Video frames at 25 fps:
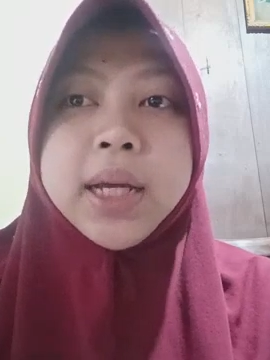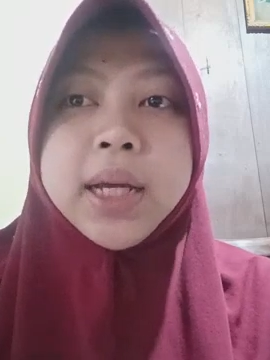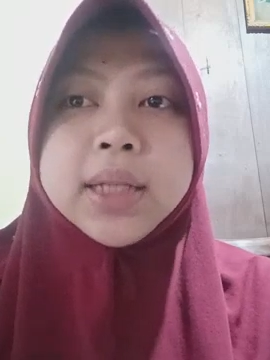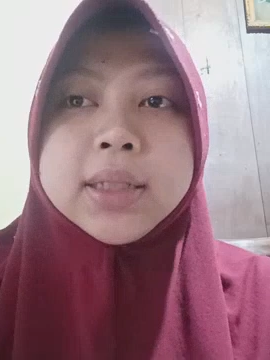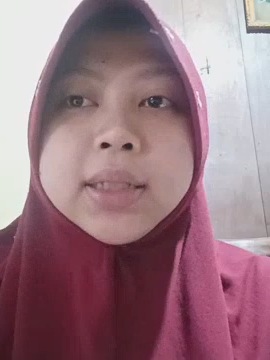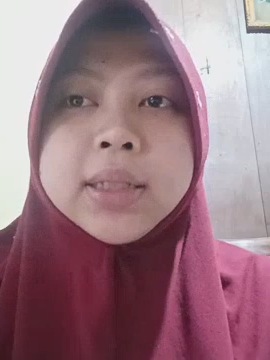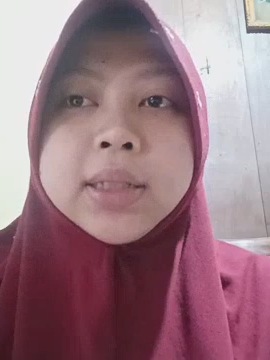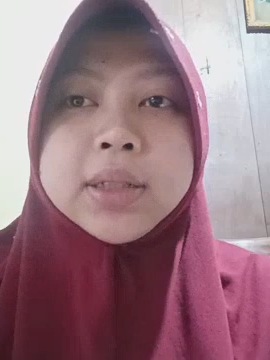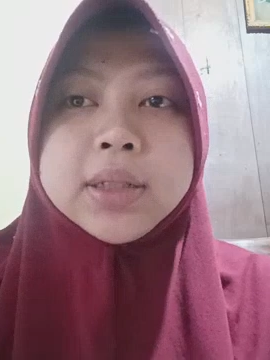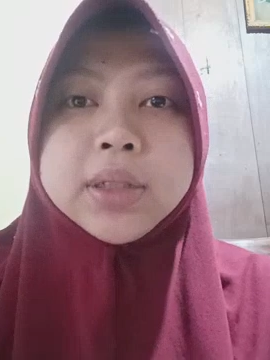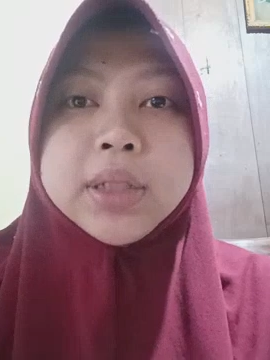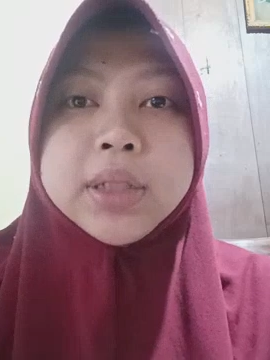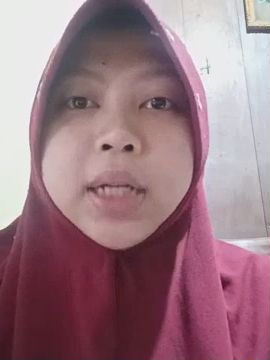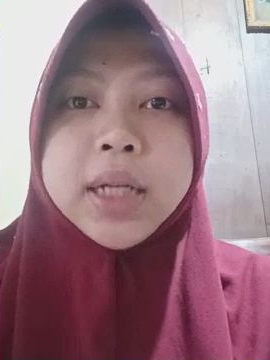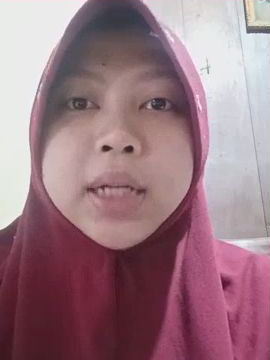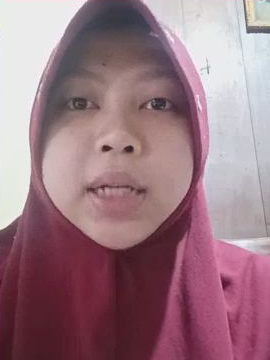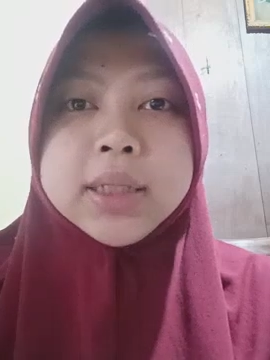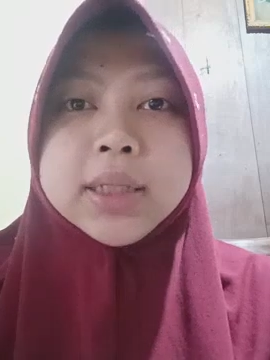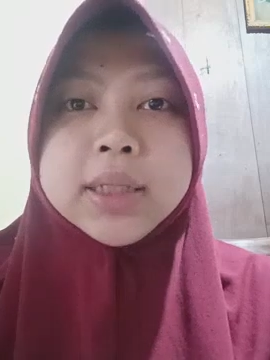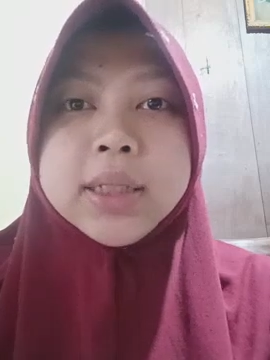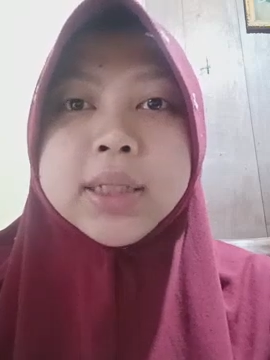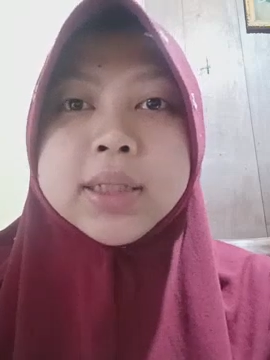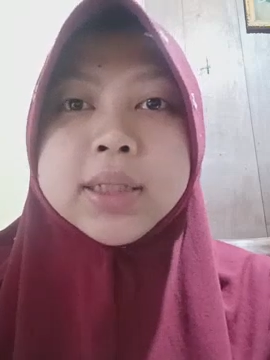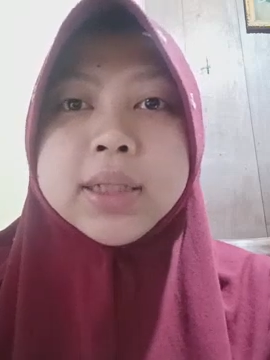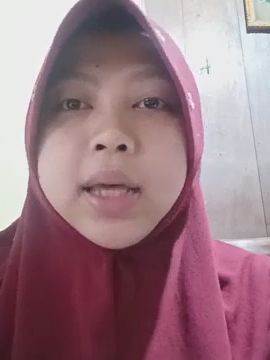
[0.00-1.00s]

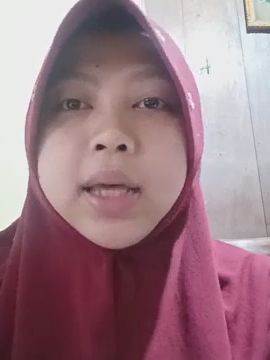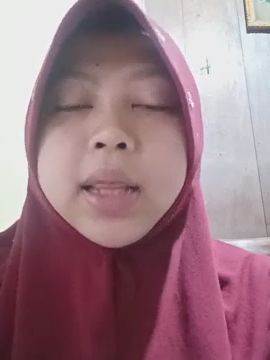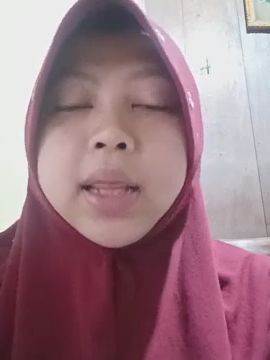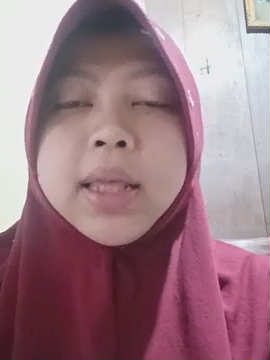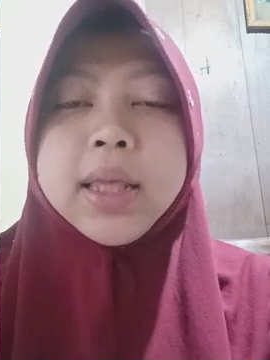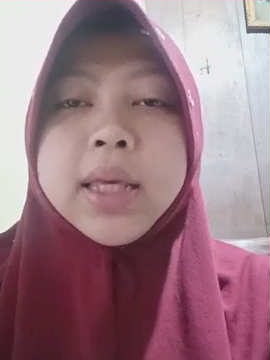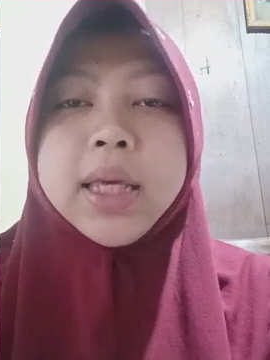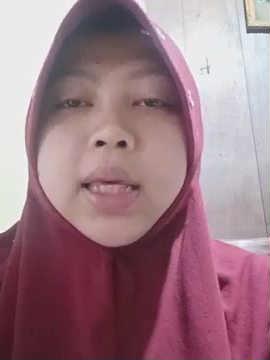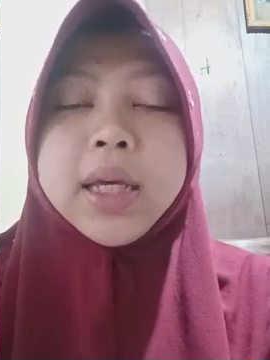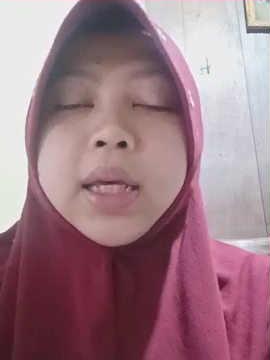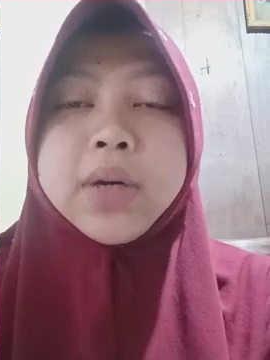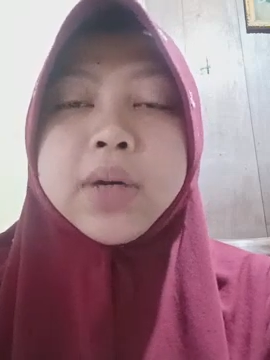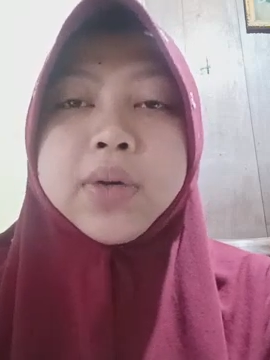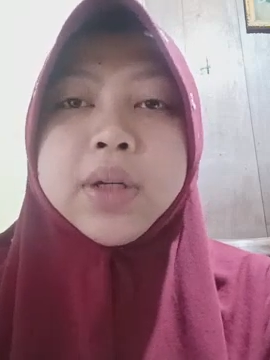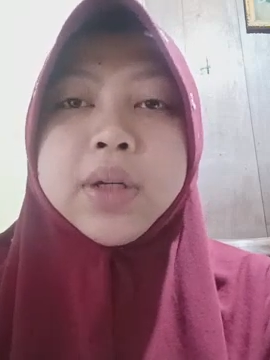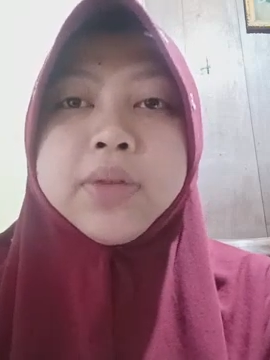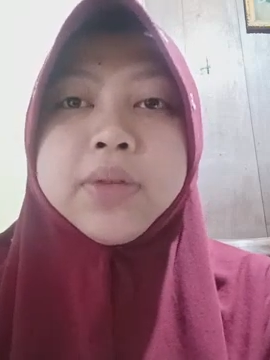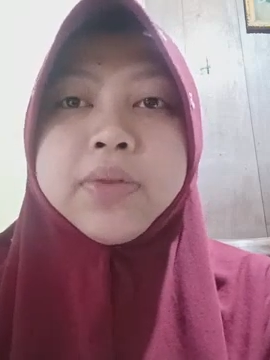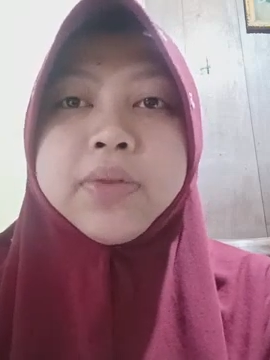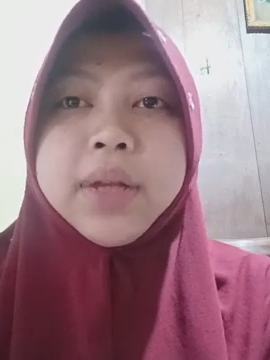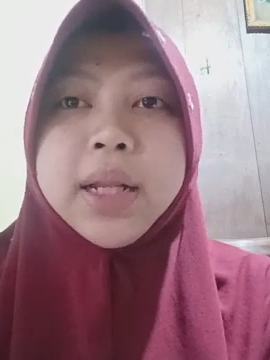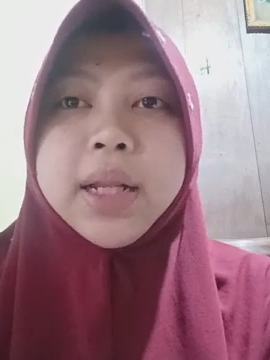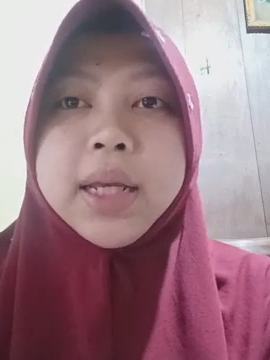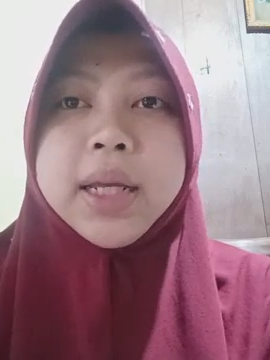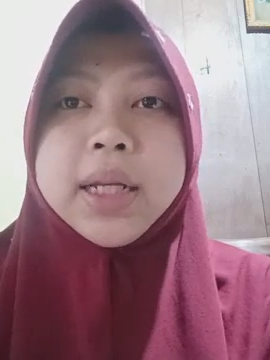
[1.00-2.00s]
exercises the
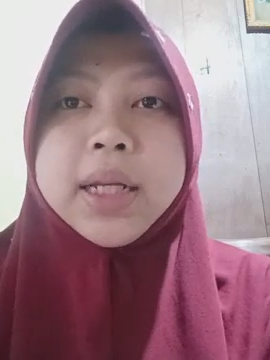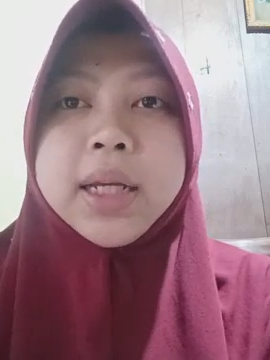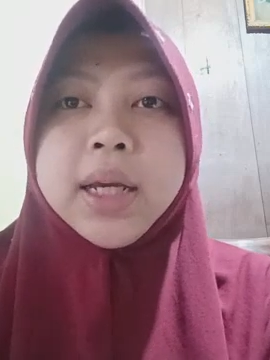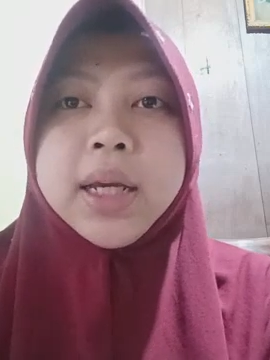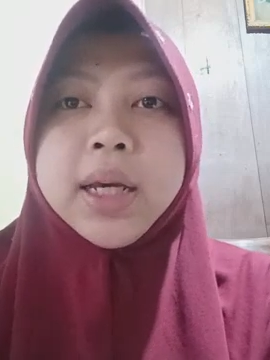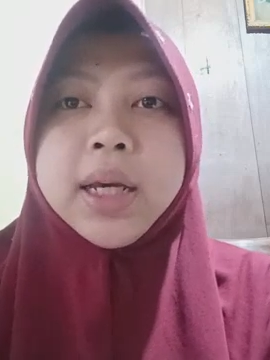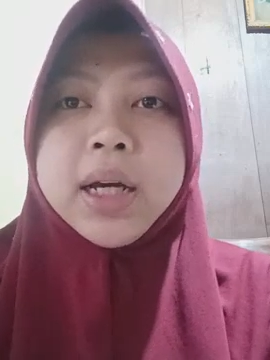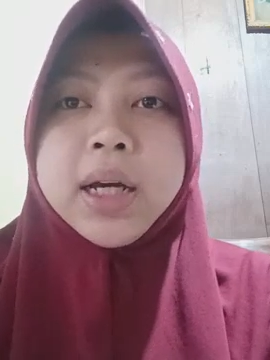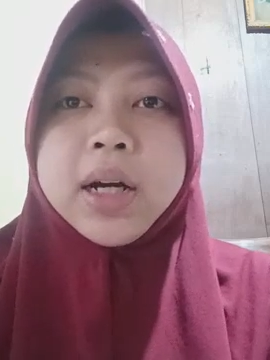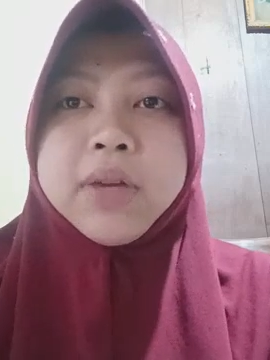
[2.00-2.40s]
equivalent